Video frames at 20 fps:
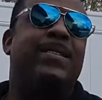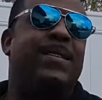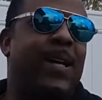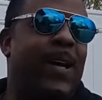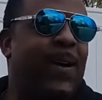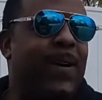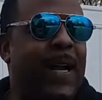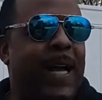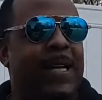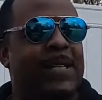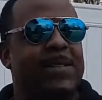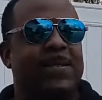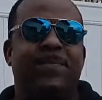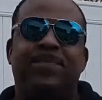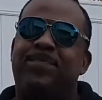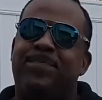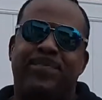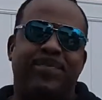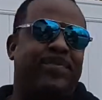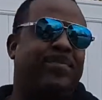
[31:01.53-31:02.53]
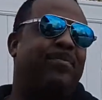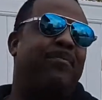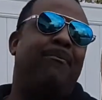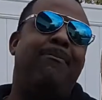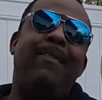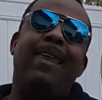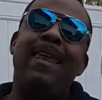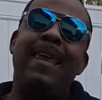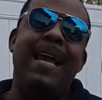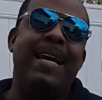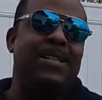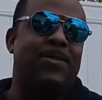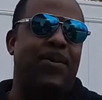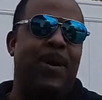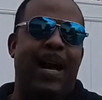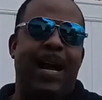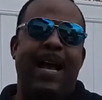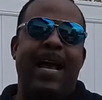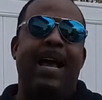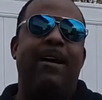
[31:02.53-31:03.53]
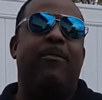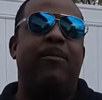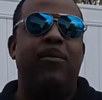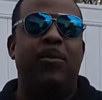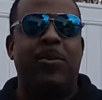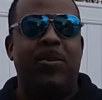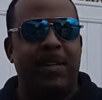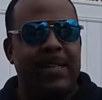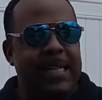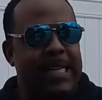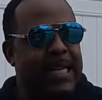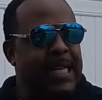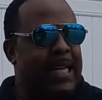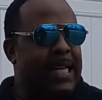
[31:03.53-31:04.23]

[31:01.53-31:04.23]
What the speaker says: So that's why I have them on.